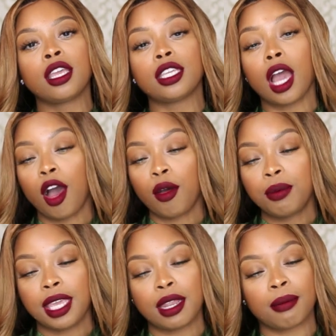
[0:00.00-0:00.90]
y'all
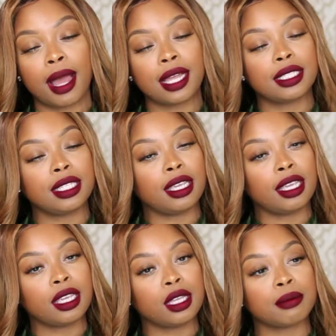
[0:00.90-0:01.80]
be in my D
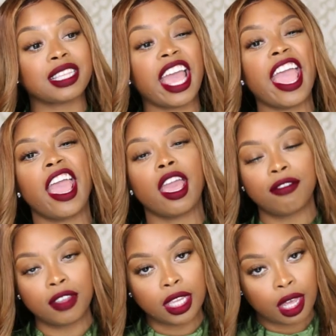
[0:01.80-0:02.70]
Ms
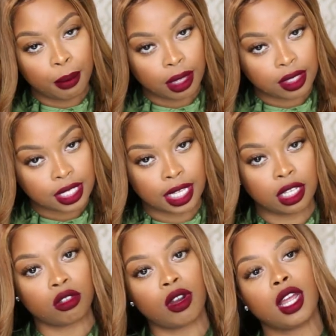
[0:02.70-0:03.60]
heavy about the
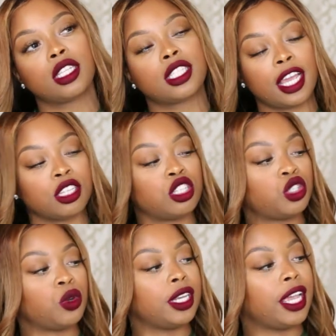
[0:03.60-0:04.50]
Saint Laurent sac de
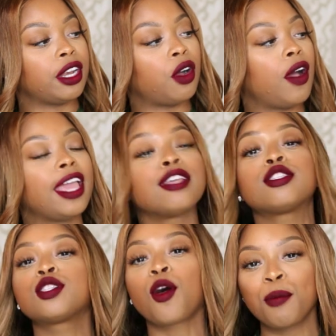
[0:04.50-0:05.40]
jour nano, and
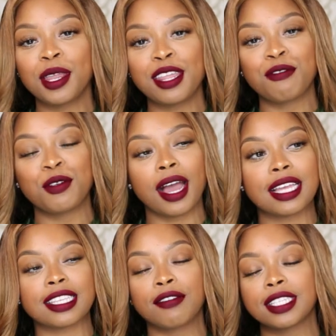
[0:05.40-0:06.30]
so many of you
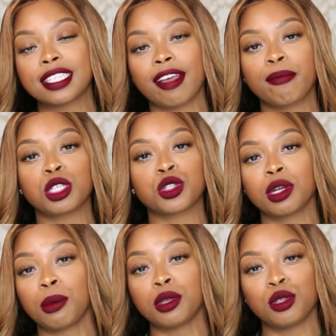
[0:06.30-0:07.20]
guys, ever since I've been
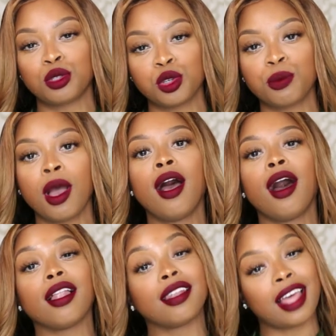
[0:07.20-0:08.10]
showing them on YouTube,
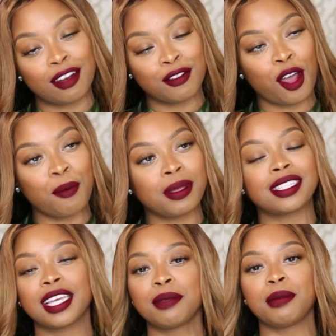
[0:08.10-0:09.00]
a lot of y'all been
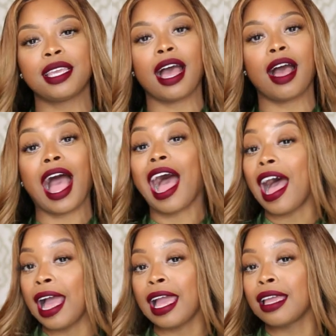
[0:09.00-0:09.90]
telling me how
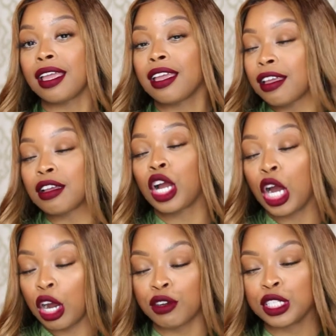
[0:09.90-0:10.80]
I
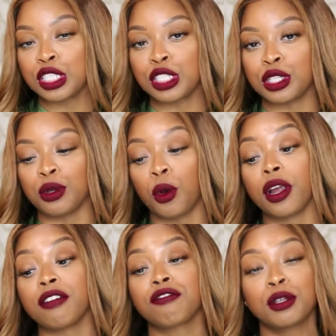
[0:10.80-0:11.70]
encouraged you
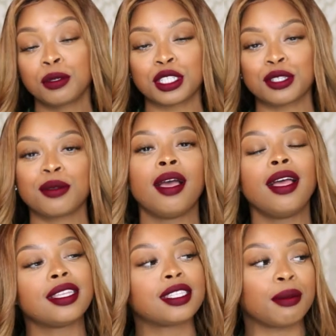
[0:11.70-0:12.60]
or influenced you
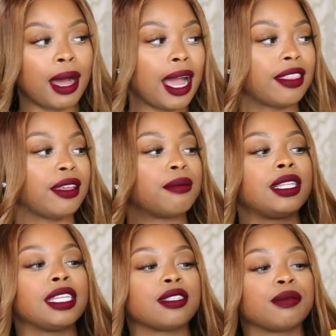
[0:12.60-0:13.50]
to buy
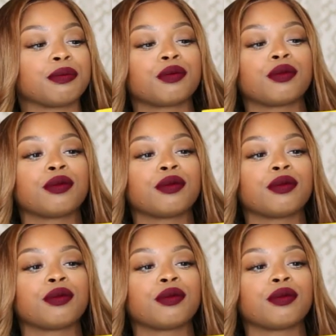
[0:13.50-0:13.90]
them. Listen,